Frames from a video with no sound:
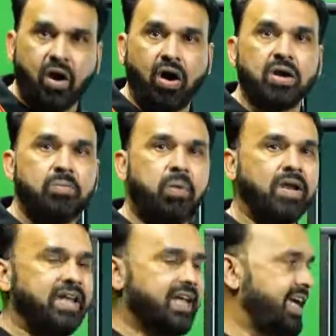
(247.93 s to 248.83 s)
or
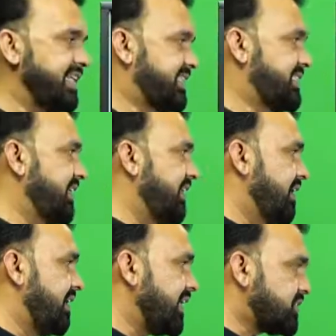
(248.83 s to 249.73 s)
polyhalides.
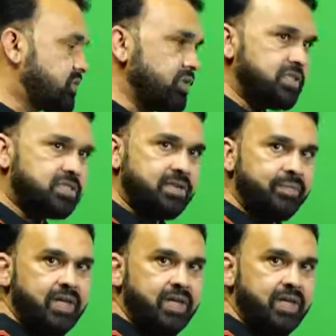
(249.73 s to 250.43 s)
Right, students?